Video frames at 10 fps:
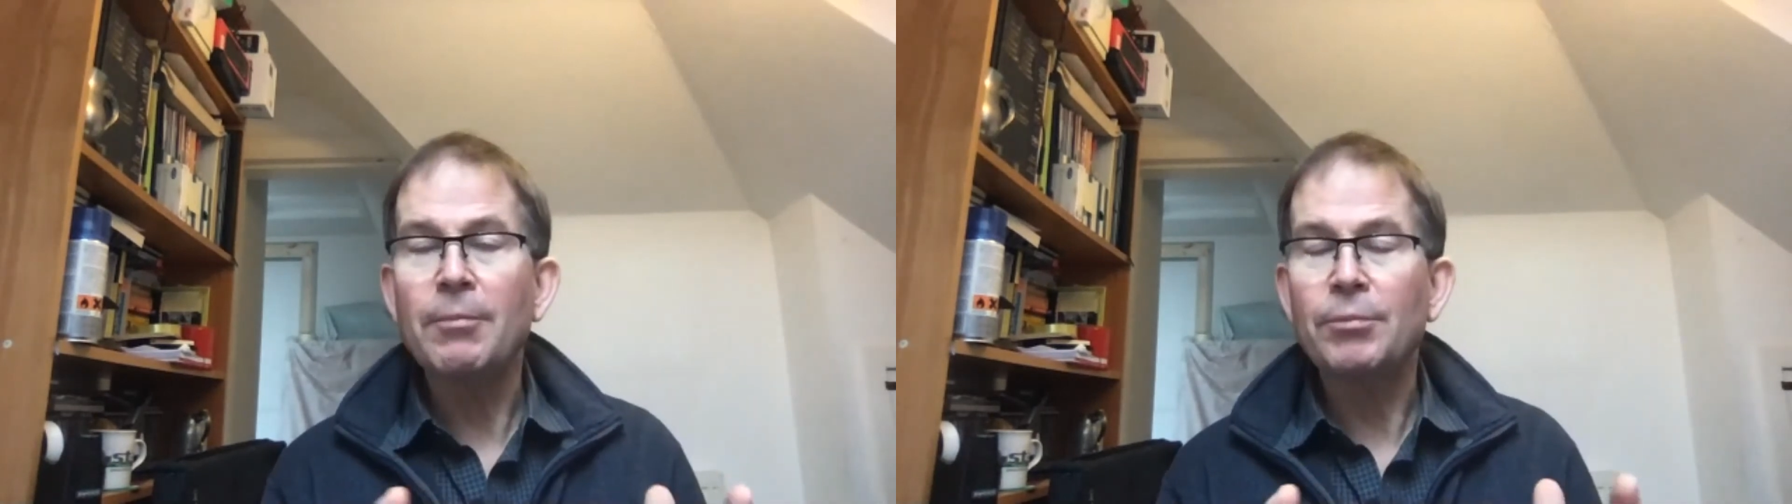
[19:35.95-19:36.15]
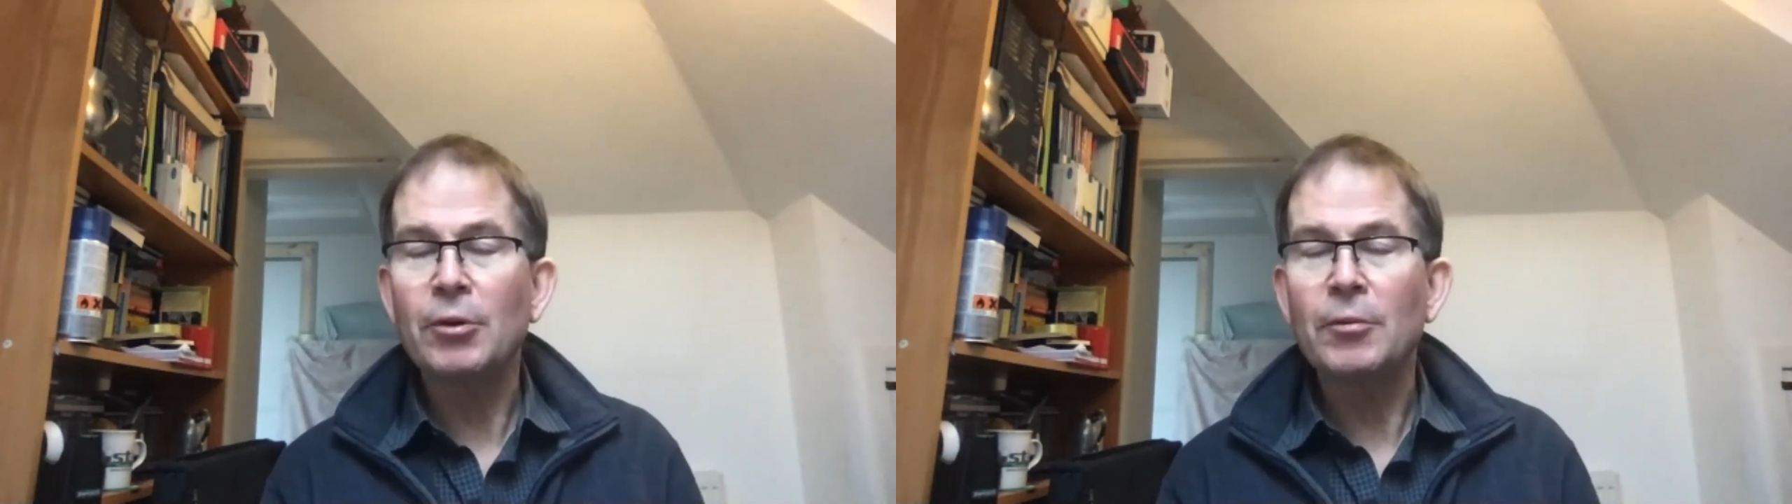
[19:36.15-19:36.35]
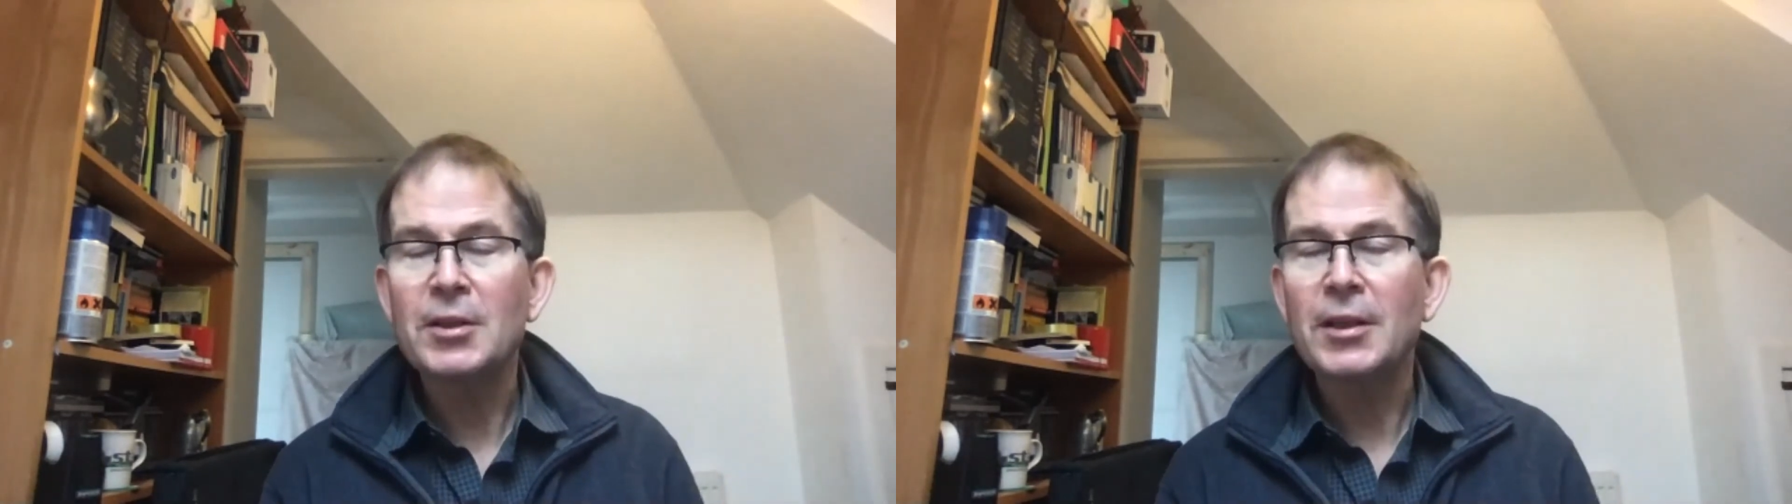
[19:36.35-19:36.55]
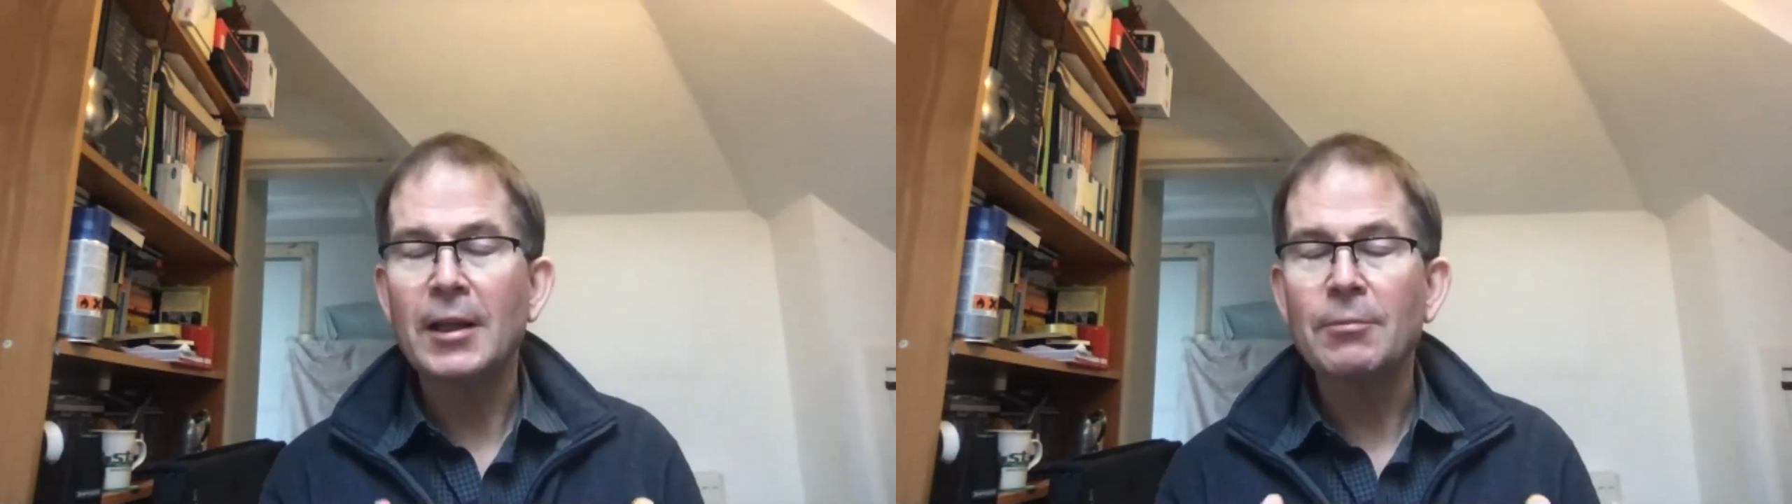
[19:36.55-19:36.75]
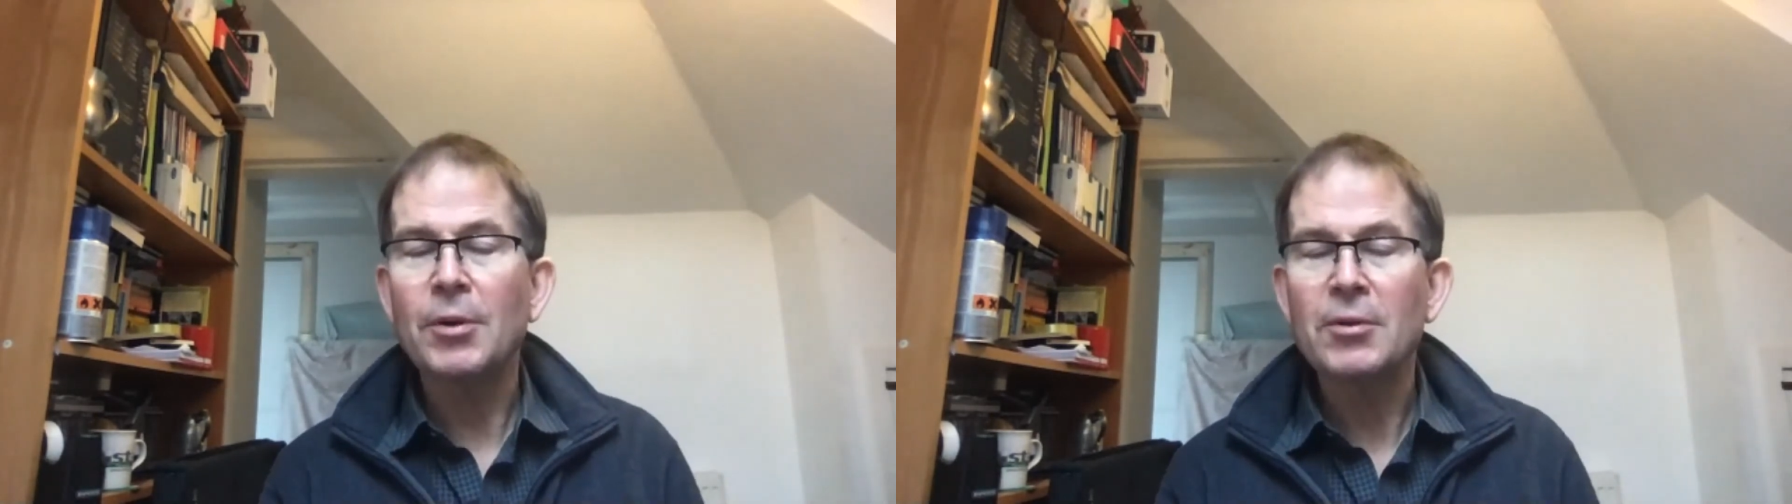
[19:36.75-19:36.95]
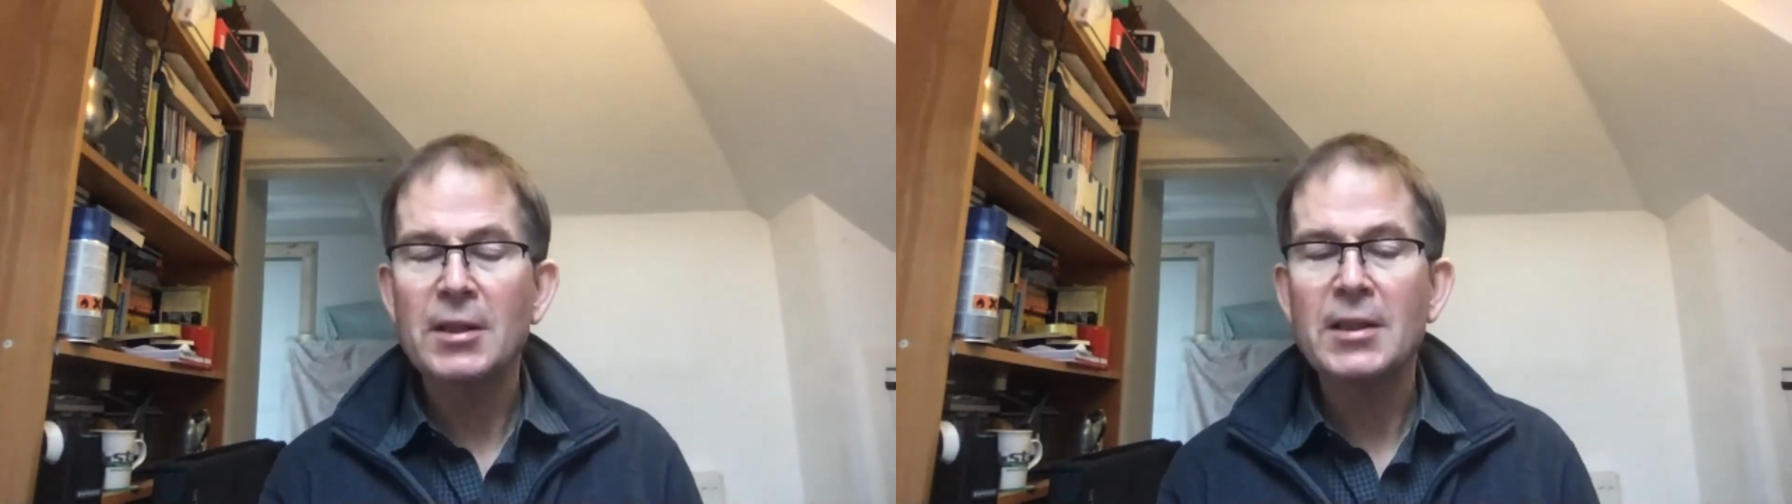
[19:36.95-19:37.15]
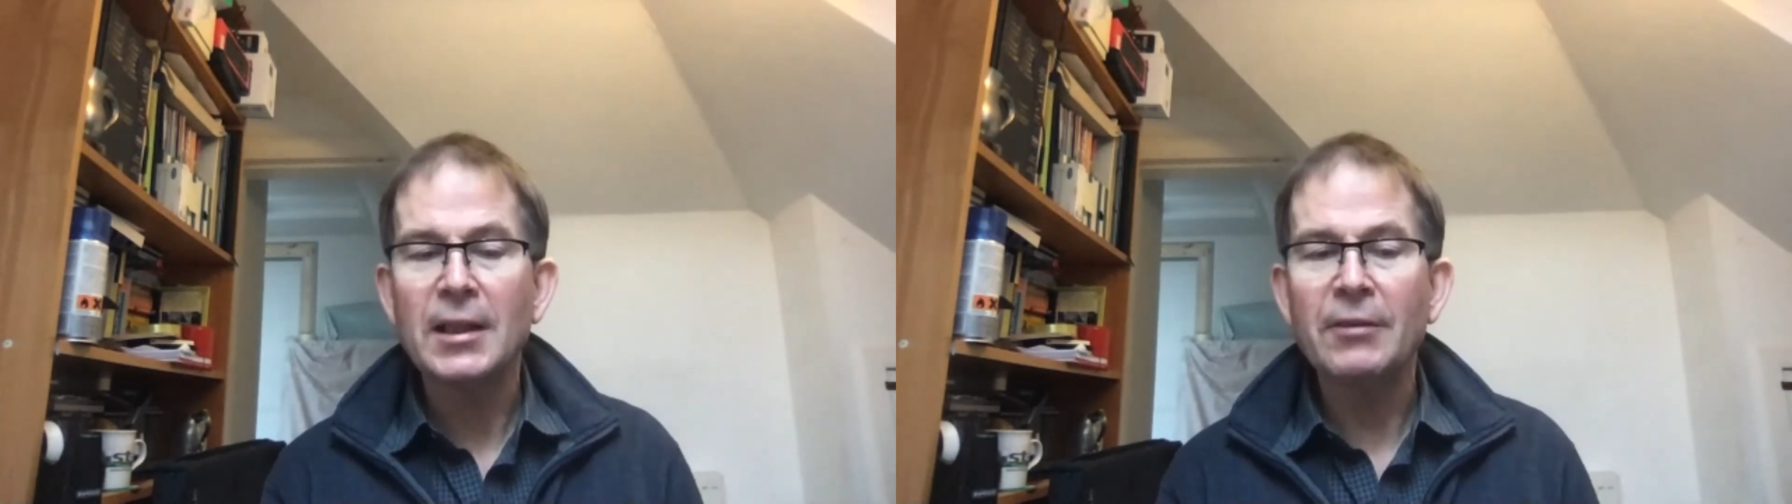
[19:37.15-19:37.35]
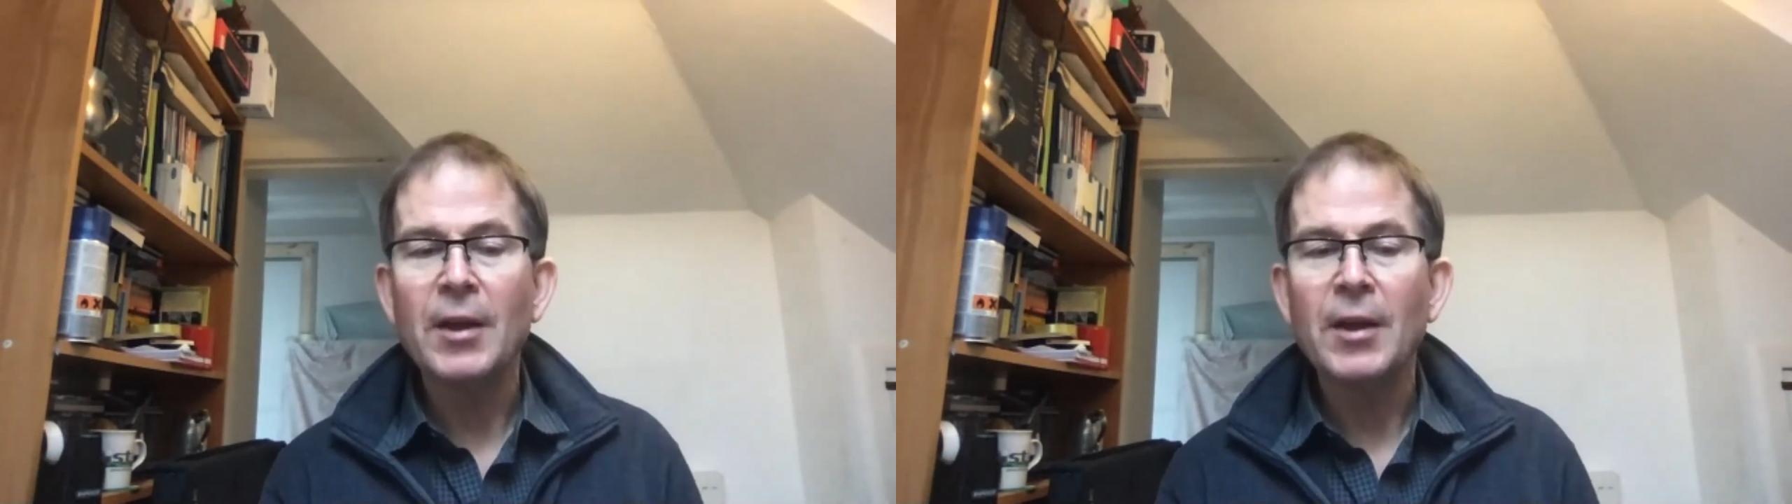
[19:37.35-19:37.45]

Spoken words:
promising and positive.